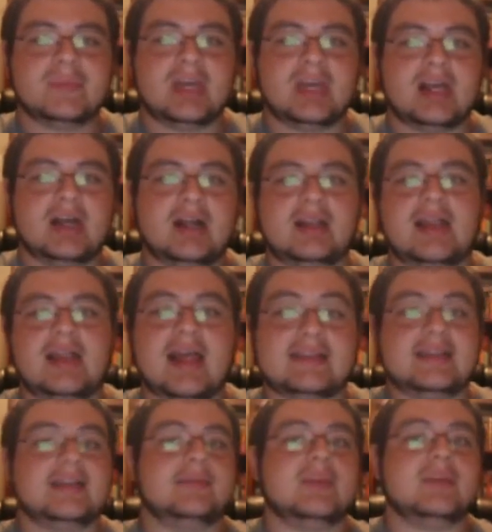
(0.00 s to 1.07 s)

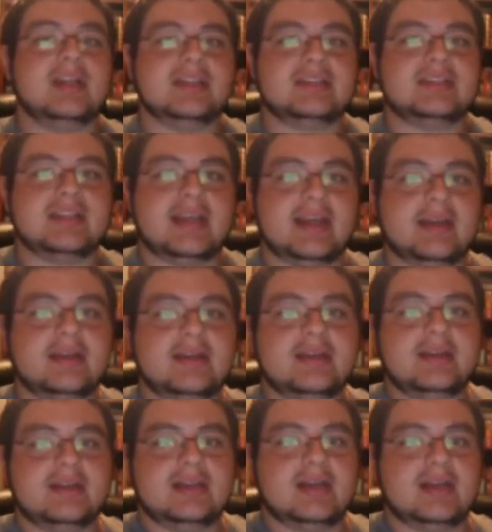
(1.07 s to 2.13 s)
Last thing I'm going to say
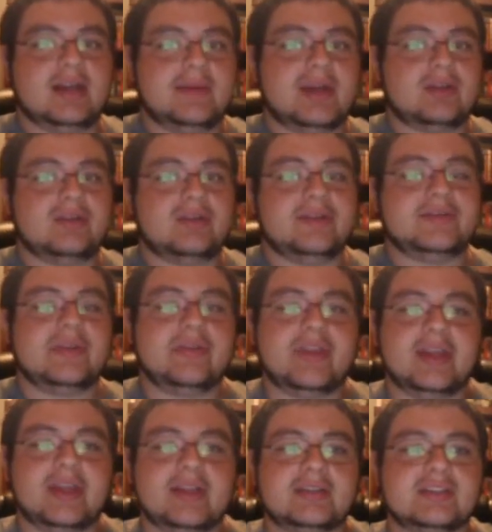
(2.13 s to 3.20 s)
about Crypts and
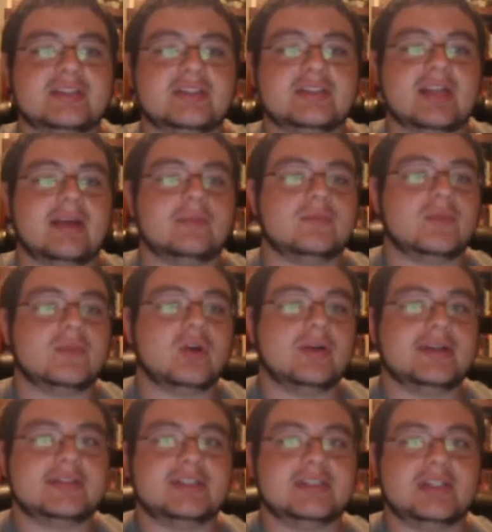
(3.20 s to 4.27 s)
Things is I'm
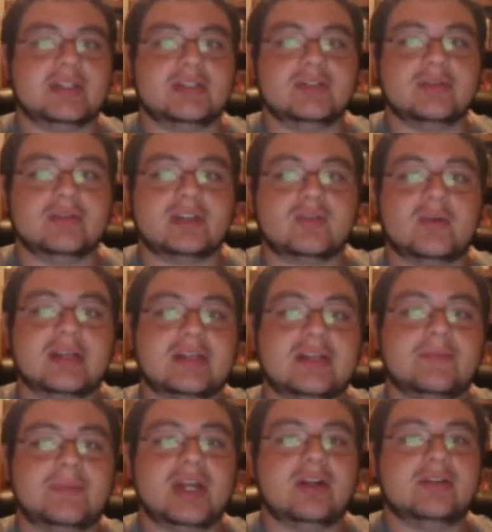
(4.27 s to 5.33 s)
going to do a quick
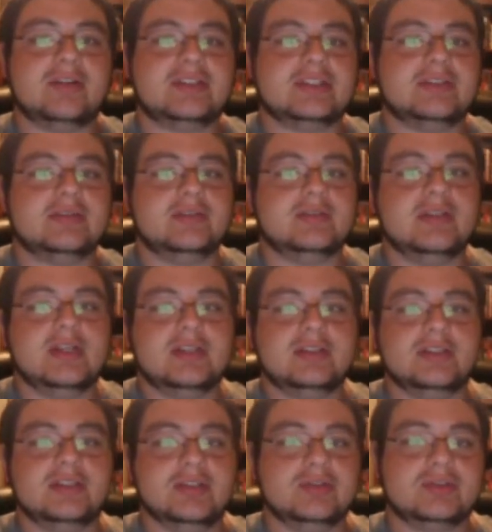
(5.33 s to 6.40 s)
comparison
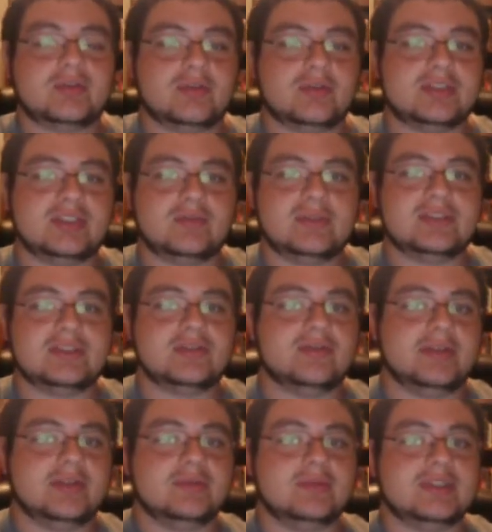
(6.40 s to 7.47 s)
to Swords and
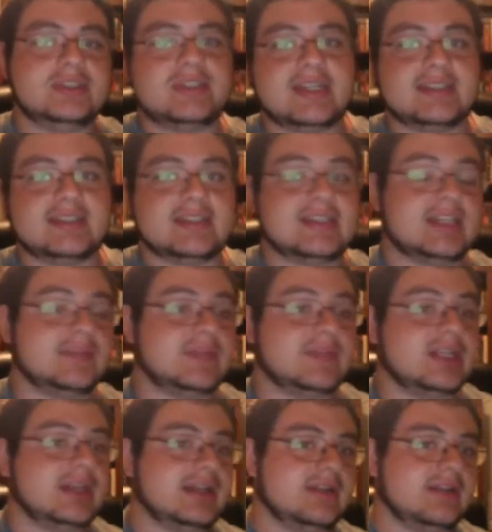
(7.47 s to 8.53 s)
Wizardry, which, as I said at the
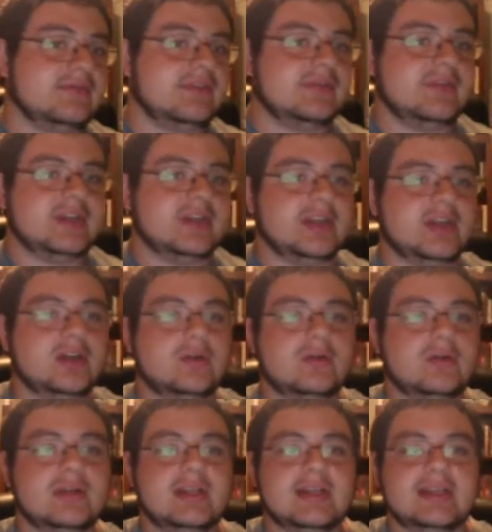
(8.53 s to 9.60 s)
beginning of the
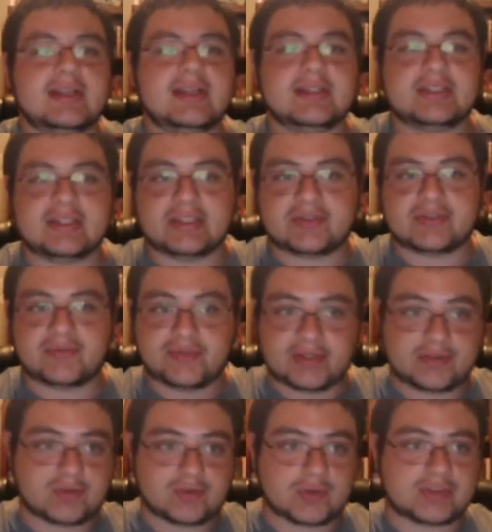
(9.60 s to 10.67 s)
video, is this
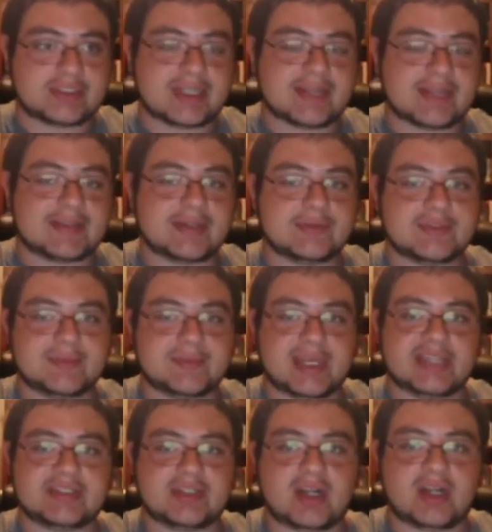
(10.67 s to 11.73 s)
free rule set that it was
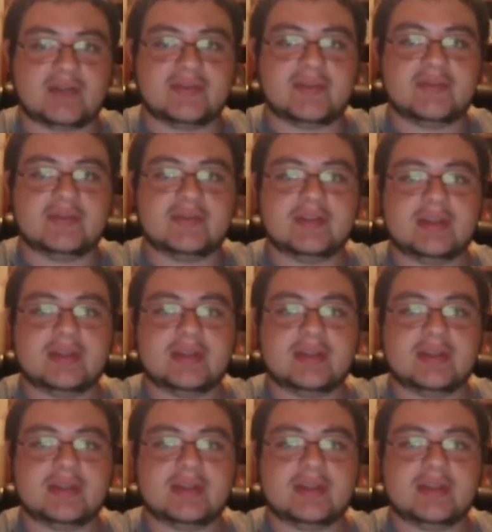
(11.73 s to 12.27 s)
based off of.